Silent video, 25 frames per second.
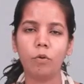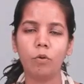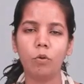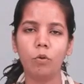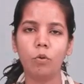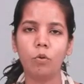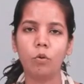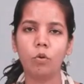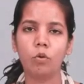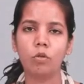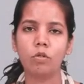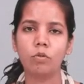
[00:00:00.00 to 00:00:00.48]

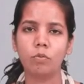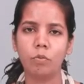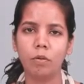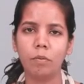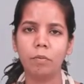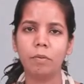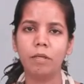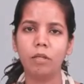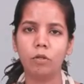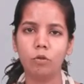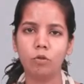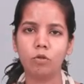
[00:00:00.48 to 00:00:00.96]
glucose will
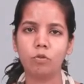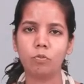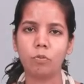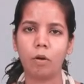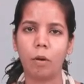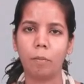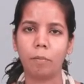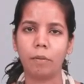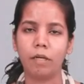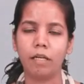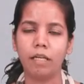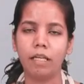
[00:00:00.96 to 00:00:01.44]
be used
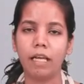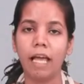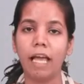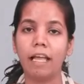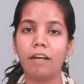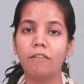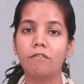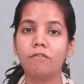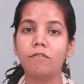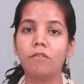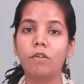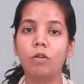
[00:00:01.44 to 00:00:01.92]
properly
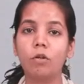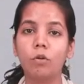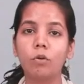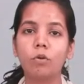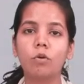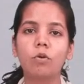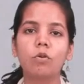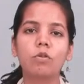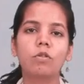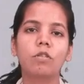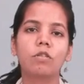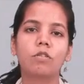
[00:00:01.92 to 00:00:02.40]
and if
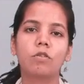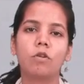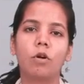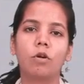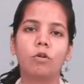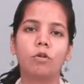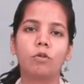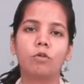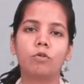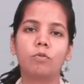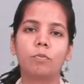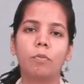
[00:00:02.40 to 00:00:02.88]
glucose is
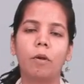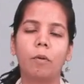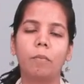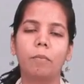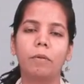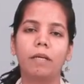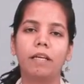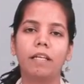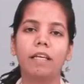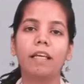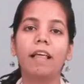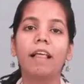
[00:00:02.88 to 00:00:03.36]
not used
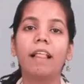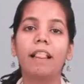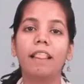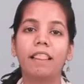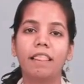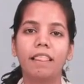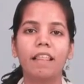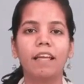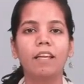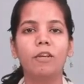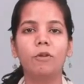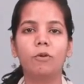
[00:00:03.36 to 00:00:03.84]
properly
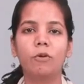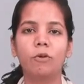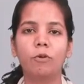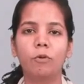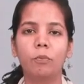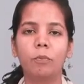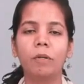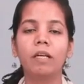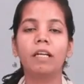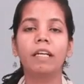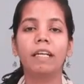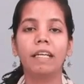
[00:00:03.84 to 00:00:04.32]
then you
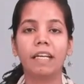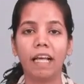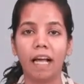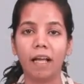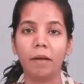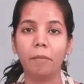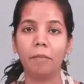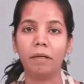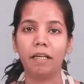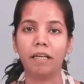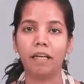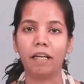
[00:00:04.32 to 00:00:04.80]
could be
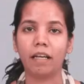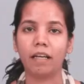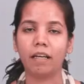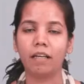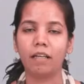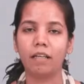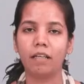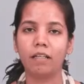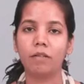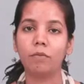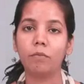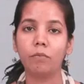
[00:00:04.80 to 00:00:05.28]
diabetic
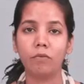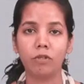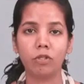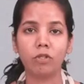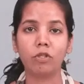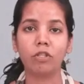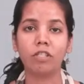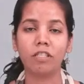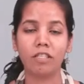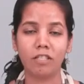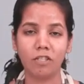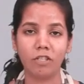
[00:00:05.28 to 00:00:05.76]

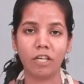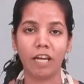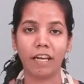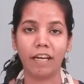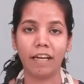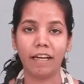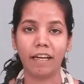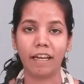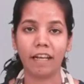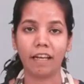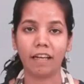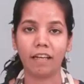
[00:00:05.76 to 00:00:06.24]
which is
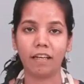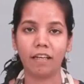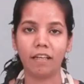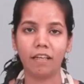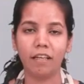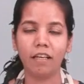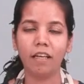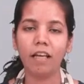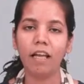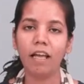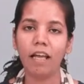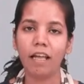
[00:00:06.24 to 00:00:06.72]
genetic
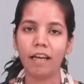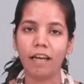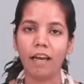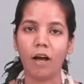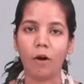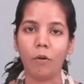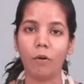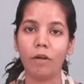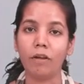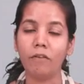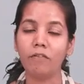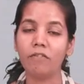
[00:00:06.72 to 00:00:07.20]

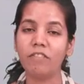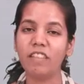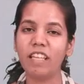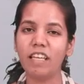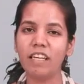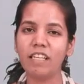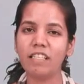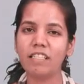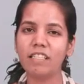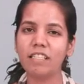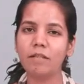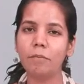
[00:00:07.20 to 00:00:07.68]
now if
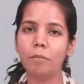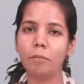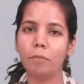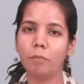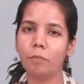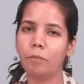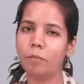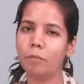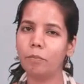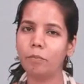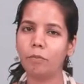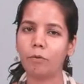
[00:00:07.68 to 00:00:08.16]
there is a
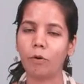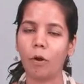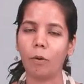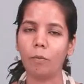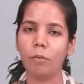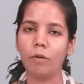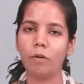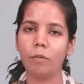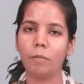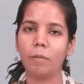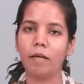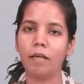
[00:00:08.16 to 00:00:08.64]

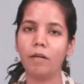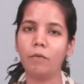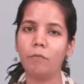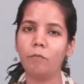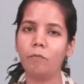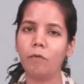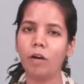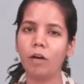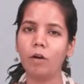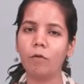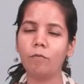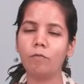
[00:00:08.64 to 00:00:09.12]
problem in
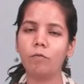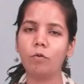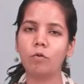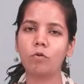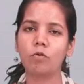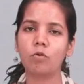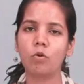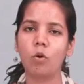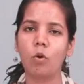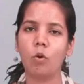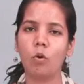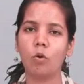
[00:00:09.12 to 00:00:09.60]
one of
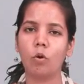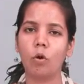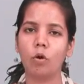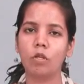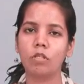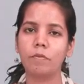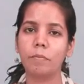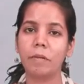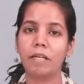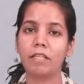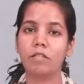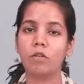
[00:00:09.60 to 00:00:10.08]
those
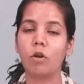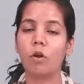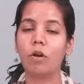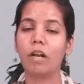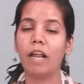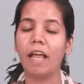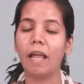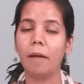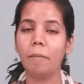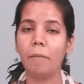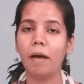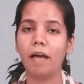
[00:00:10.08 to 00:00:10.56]
codons present
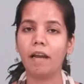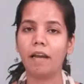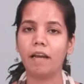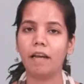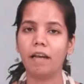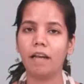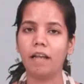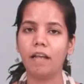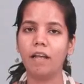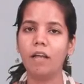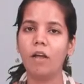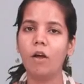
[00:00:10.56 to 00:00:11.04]
on
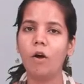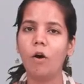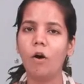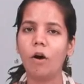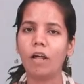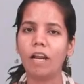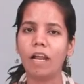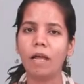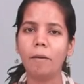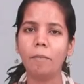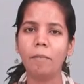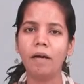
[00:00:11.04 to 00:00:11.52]
mRNA
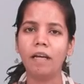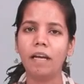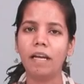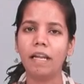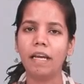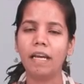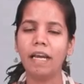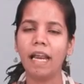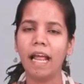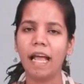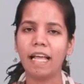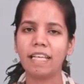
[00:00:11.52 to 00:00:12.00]
or
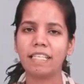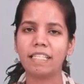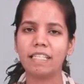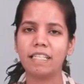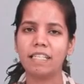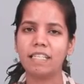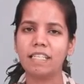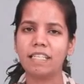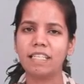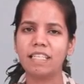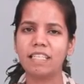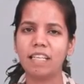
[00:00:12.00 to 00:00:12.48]
mRNA has
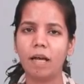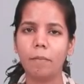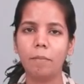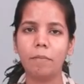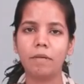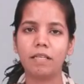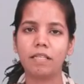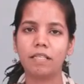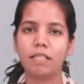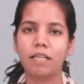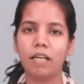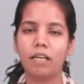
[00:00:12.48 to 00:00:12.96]
did
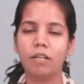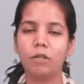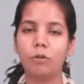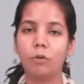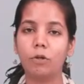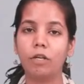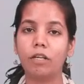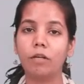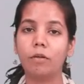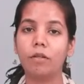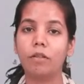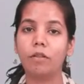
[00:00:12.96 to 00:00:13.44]
some mistake
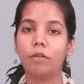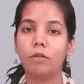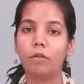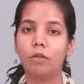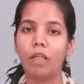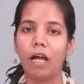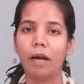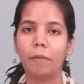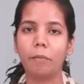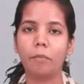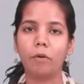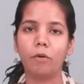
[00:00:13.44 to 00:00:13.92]
during
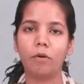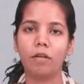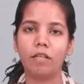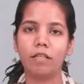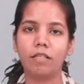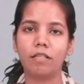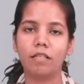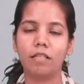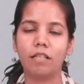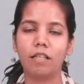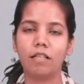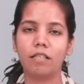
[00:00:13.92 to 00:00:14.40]
that
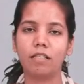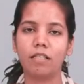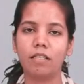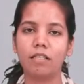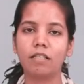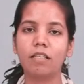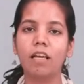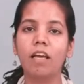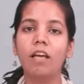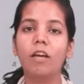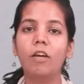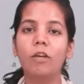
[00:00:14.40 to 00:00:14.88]
protein
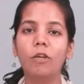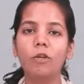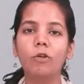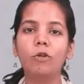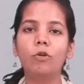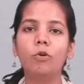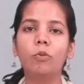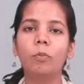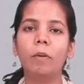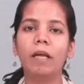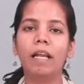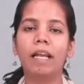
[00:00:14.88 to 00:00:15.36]
synthesis
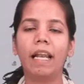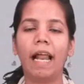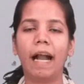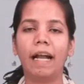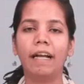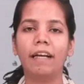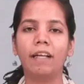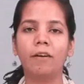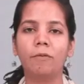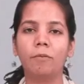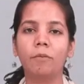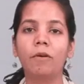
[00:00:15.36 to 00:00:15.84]
you may
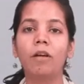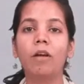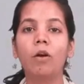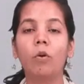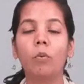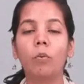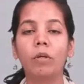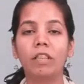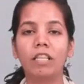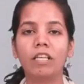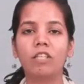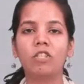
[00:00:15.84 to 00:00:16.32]
land up
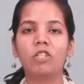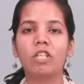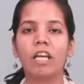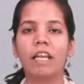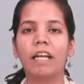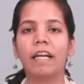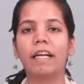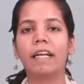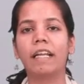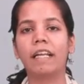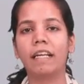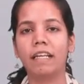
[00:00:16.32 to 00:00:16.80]
with a
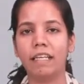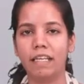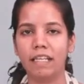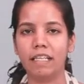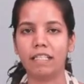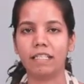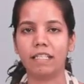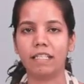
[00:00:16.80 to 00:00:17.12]
genetic